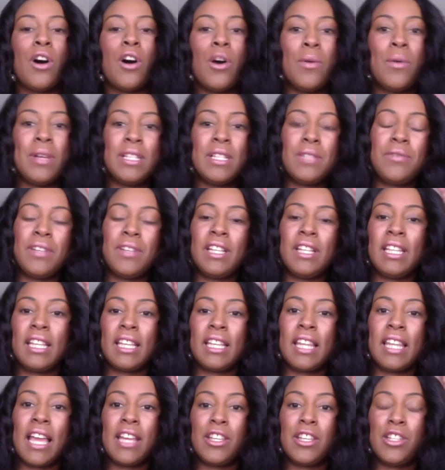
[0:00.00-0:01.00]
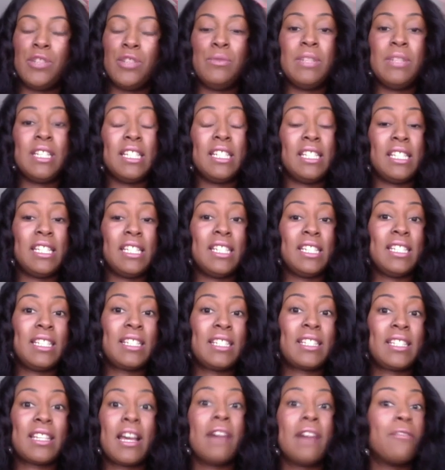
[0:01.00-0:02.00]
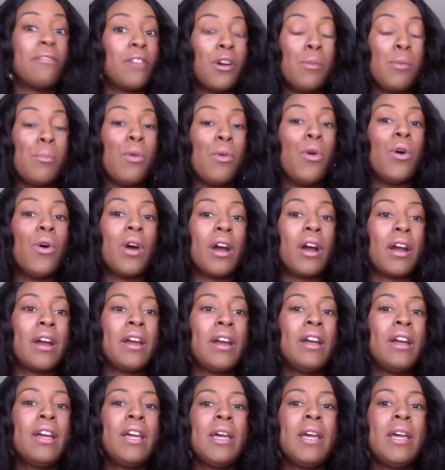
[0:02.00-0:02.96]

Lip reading: always feeling like you need to discover more,